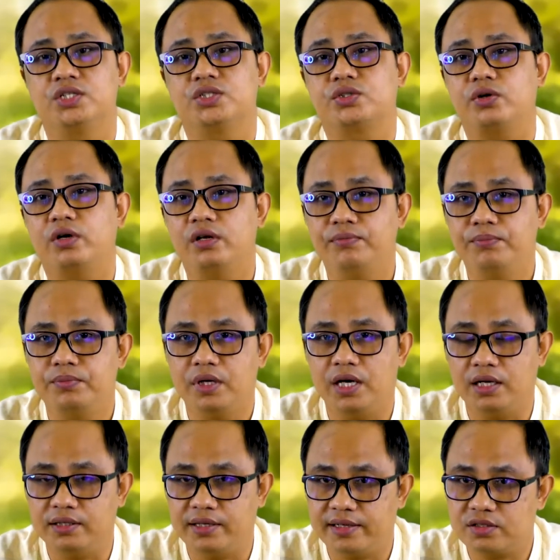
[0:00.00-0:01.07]

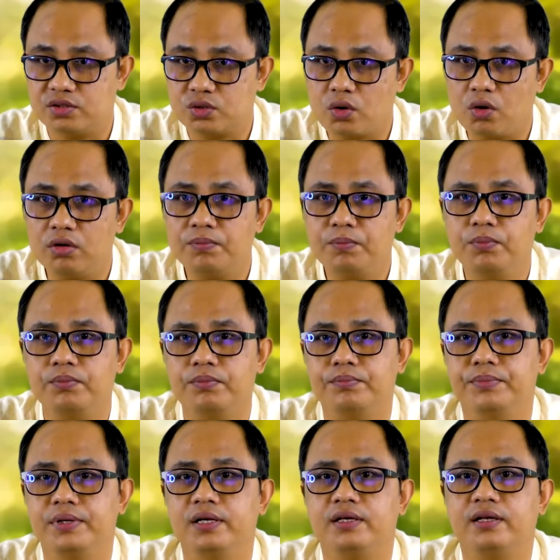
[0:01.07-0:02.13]
That soil
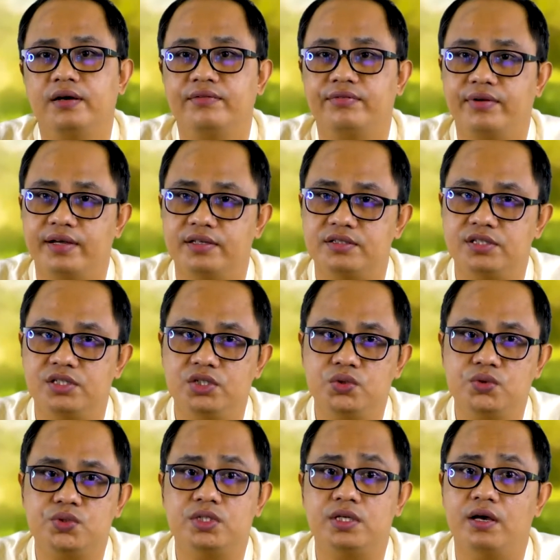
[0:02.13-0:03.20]
built up has
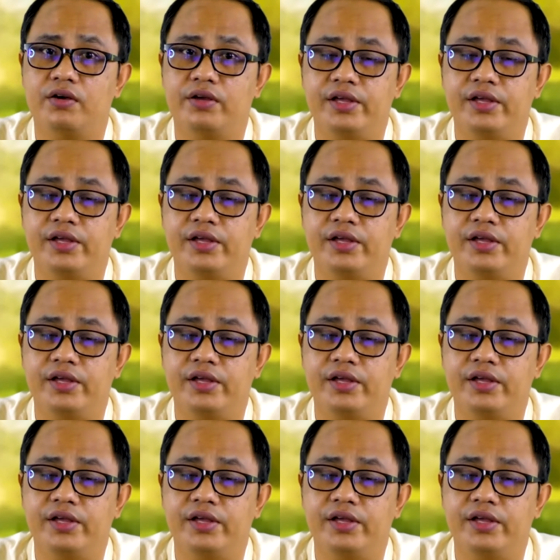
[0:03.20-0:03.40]
reduced the